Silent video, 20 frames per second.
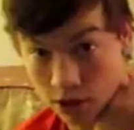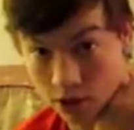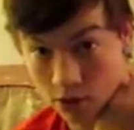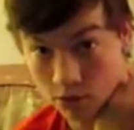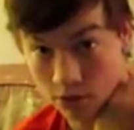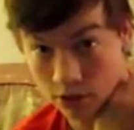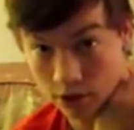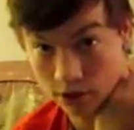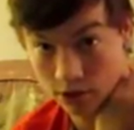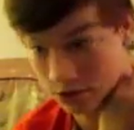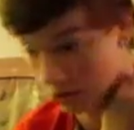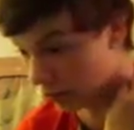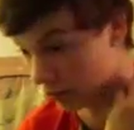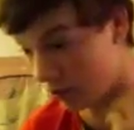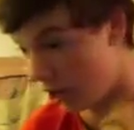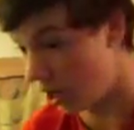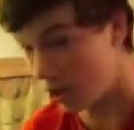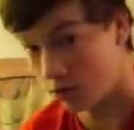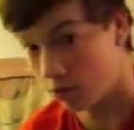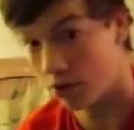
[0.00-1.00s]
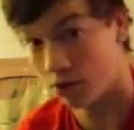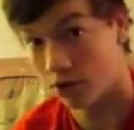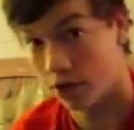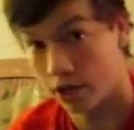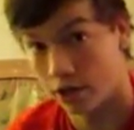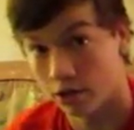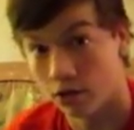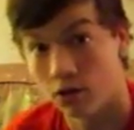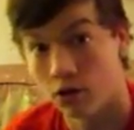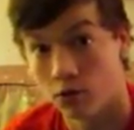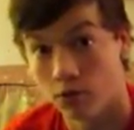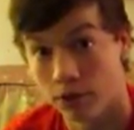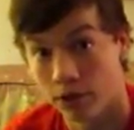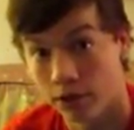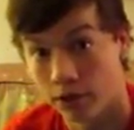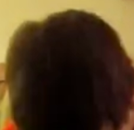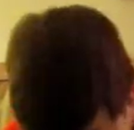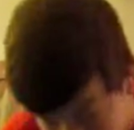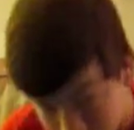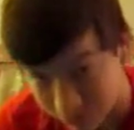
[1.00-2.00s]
out a week, so I don't work out at all a week.